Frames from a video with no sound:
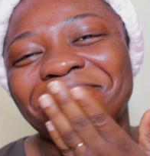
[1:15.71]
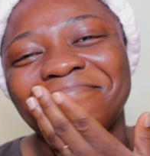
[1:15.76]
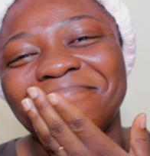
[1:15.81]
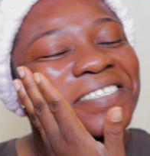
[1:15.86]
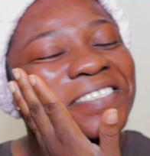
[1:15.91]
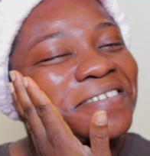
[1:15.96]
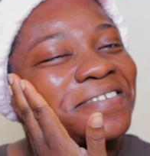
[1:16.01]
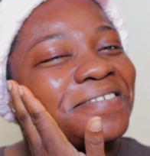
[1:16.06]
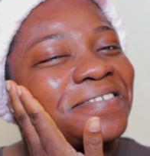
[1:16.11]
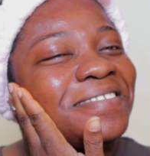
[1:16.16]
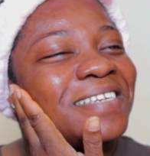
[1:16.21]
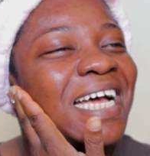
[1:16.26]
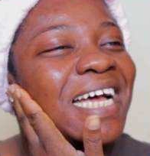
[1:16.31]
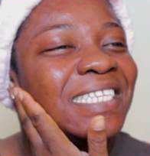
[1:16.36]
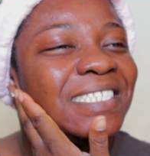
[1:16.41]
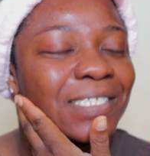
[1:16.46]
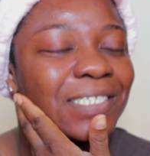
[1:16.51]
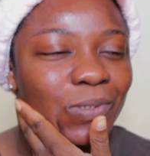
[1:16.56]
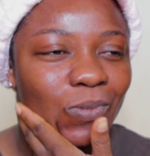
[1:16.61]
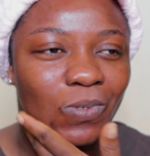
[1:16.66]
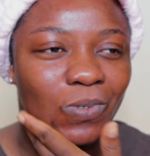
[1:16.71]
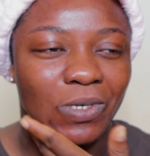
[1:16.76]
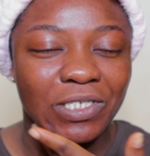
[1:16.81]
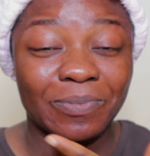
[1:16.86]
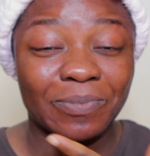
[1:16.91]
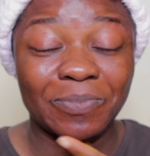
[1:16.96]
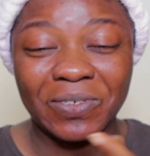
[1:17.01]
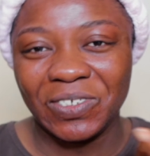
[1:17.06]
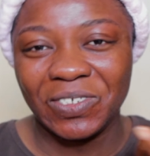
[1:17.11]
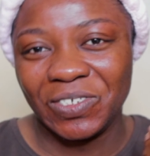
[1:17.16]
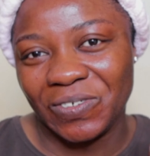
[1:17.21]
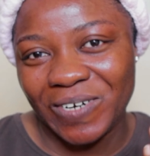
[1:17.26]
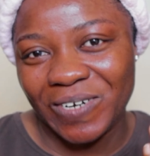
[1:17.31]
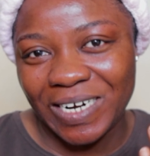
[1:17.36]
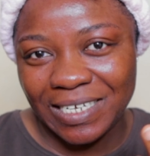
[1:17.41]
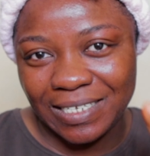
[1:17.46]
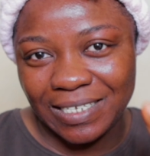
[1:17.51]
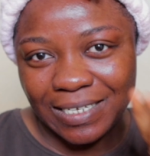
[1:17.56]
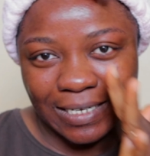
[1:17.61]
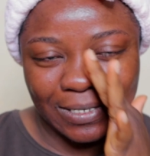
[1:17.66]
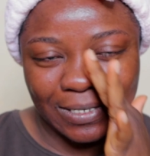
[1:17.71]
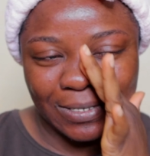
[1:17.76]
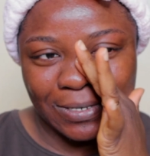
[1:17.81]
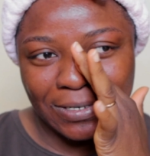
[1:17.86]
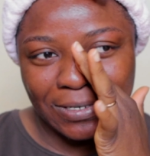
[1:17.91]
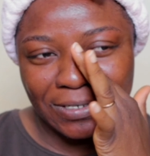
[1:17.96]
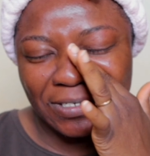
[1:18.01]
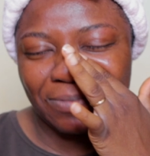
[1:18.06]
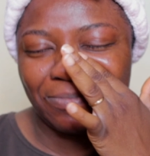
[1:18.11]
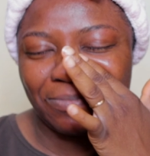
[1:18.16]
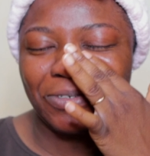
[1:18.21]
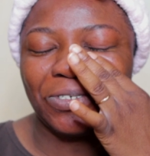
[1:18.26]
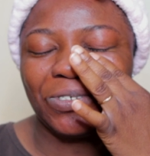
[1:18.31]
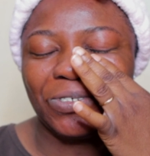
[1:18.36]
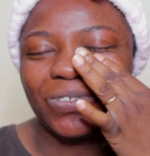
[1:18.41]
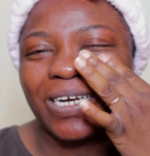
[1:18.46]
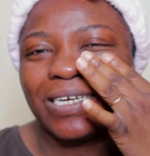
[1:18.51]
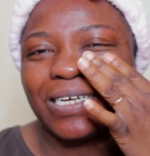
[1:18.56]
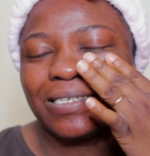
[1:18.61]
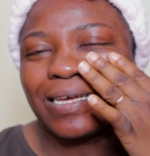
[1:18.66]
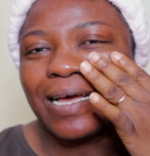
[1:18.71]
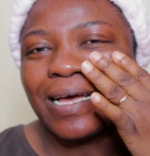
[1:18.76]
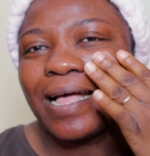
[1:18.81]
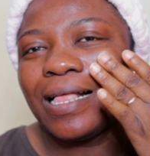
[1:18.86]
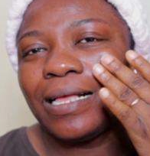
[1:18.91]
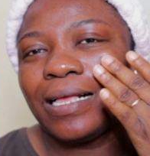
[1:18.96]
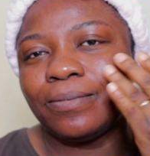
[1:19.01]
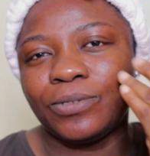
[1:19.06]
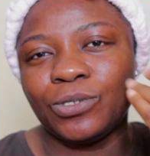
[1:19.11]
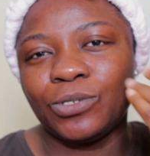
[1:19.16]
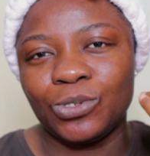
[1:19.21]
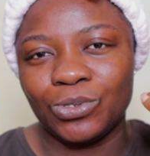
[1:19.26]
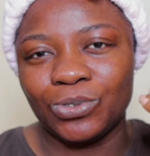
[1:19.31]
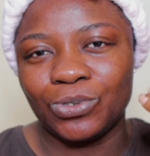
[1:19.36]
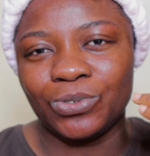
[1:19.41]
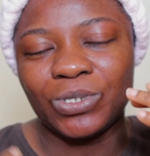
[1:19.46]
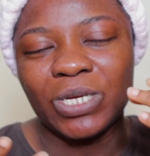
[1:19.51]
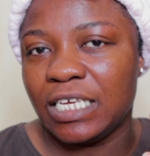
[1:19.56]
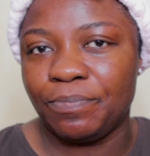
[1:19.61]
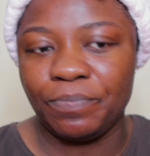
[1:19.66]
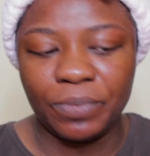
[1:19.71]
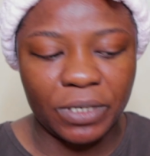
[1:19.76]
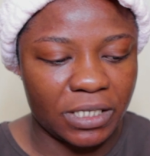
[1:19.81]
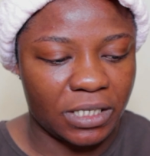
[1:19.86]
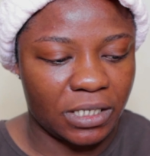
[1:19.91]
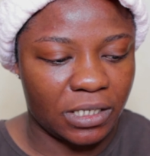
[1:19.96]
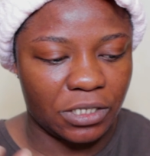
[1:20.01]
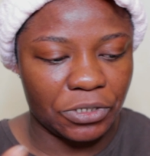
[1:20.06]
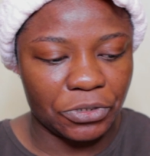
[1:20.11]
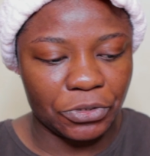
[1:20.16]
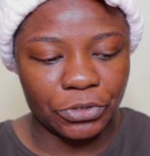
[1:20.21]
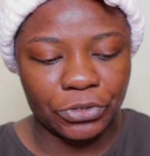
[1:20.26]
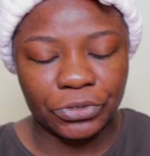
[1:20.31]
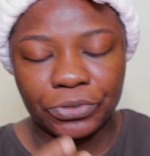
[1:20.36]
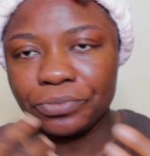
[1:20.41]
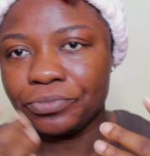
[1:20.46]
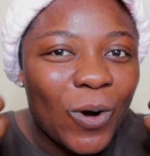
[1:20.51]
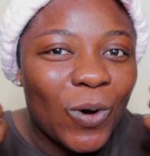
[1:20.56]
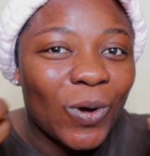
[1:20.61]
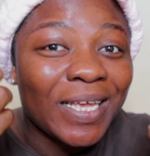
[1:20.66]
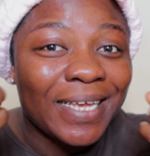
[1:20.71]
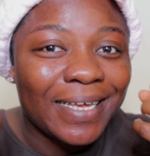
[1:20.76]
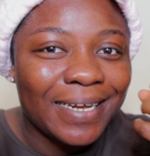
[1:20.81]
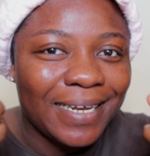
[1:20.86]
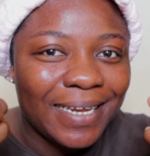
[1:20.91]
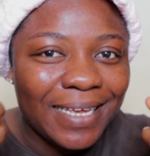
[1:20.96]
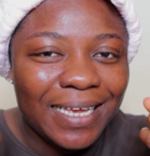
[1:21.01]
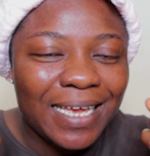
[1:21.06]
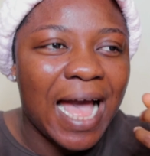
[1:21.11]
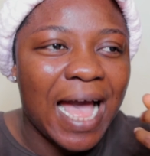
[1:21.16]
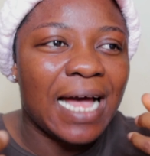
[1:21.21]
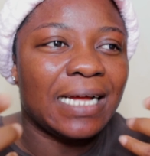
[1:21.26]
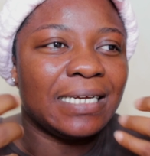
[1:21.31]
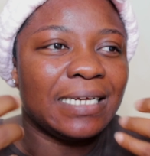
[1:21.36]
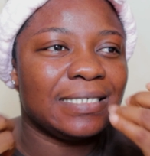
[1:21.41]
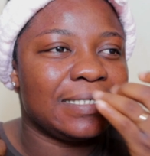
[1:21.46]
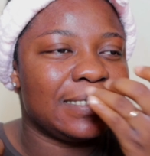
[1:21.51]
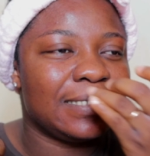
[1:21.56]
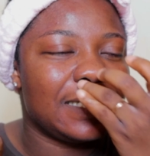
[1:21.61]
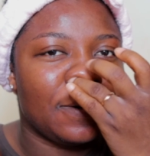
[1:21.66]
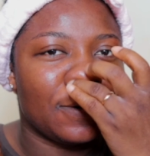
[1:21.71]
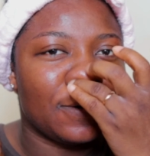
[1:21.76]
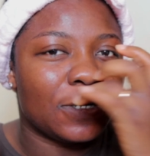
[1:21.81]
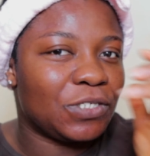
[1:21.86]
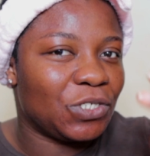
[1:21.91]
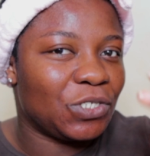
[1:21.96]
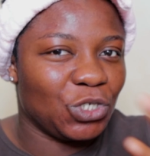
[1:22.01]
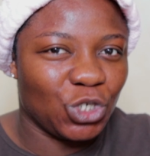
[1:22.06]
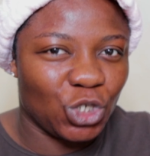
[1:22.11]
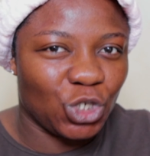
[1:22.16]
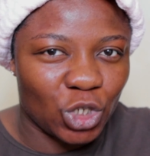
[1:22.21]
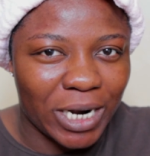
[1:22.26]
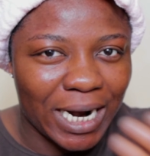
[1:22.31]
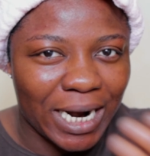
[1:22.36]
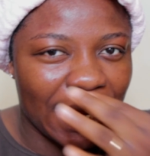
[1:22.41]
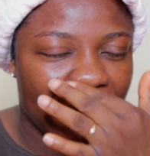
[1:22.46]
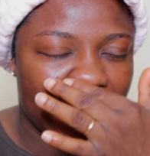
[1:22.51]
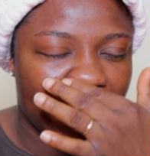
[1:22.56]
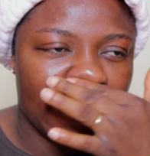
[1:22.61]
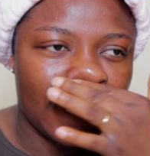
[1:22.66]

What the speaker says: So that is what moisturizer does. Moisturizer helps to keep it, oily and not dried.